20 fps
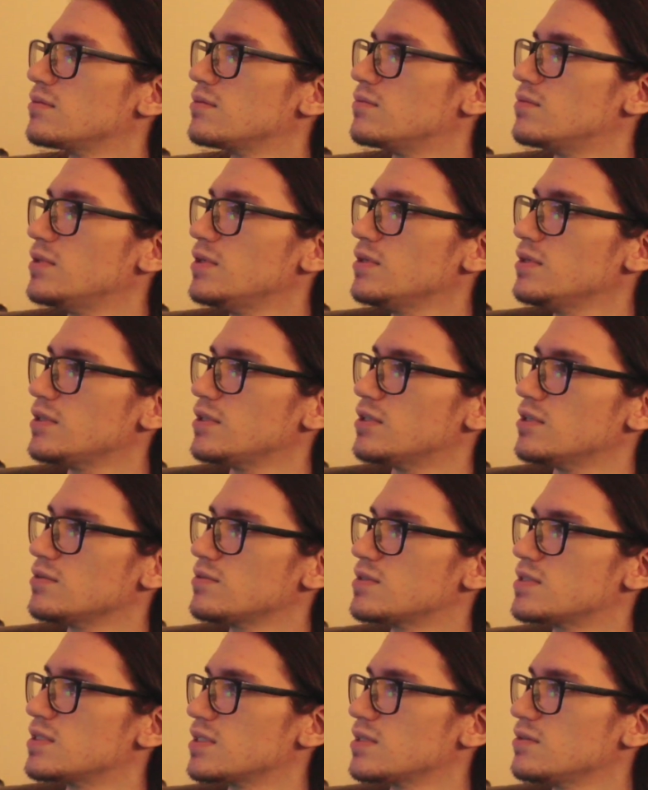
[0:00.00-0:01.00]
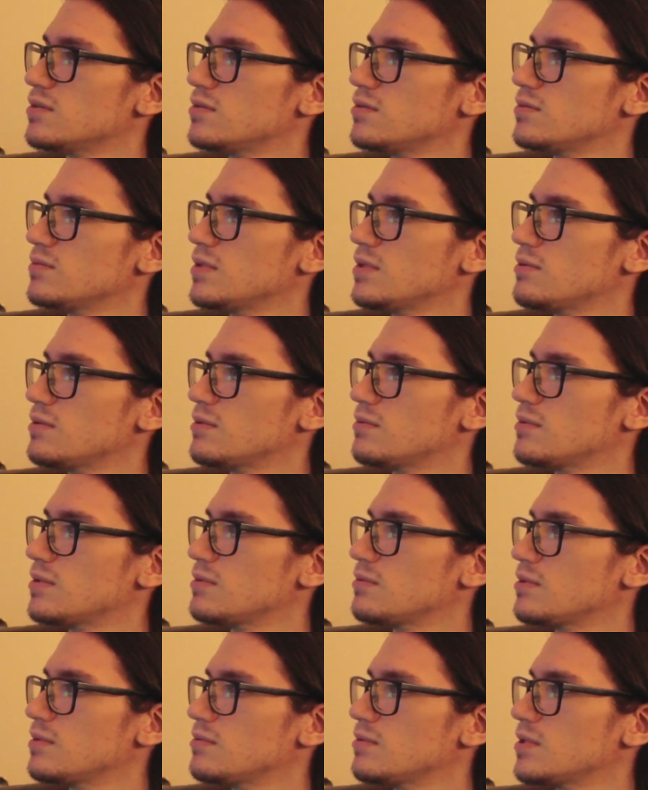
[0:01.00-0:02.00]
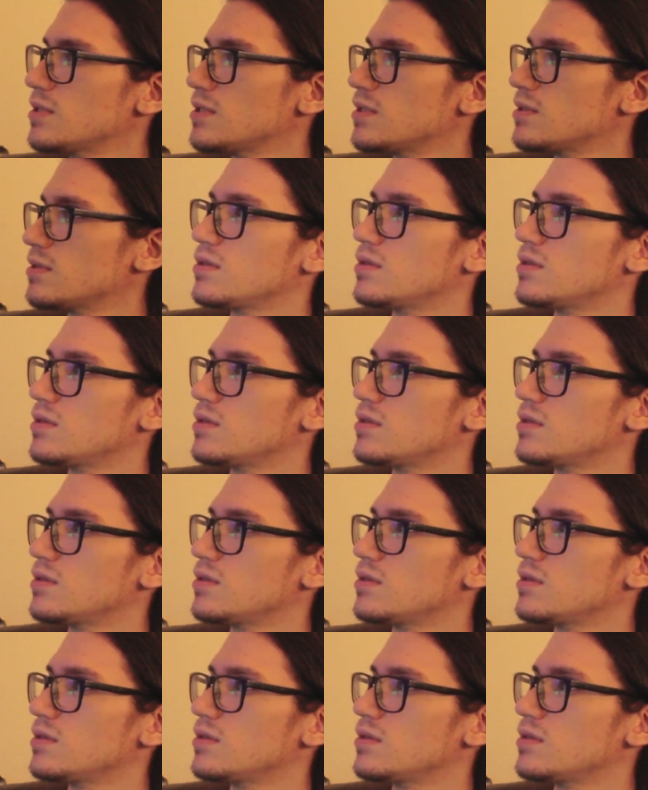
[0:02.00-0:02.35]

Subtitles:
Really, no signal? Wait.